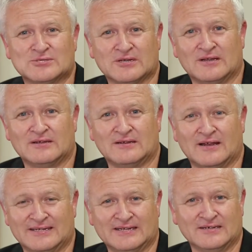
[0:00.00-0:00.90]
that
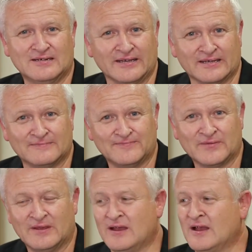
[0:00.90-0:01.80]
I did earlier.
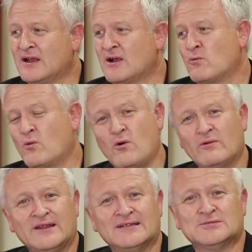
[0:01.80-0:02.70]
What
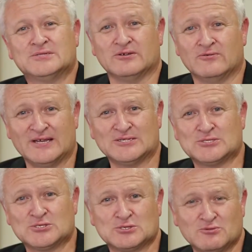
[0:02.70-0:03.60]
we need to do is
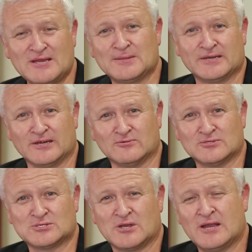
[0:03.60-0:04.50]
to swing the
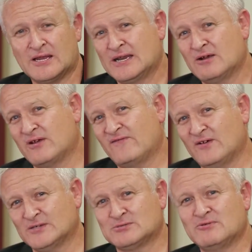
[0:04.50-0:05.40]
notes. Now, if
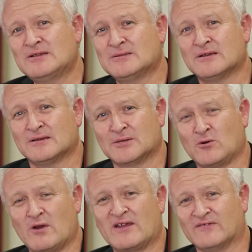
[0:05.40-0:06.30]
I swing the
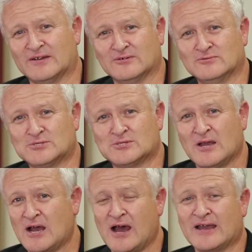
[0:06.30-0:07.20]
quaver notes,
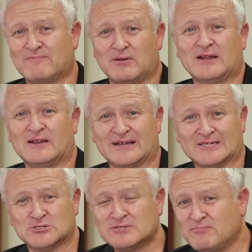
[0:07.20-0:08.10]
i.e. play like a
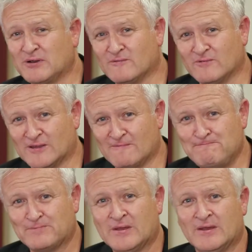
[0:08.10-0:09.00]
triplet
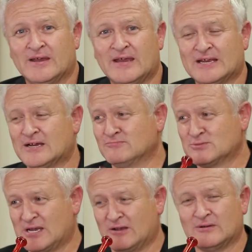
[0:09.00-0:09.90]
rhythm, it
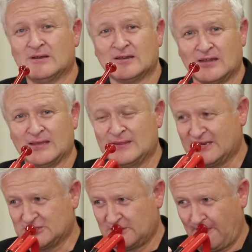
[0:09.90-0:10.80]
comes out like
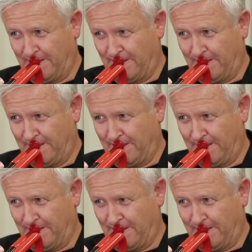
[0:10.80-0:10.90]
this.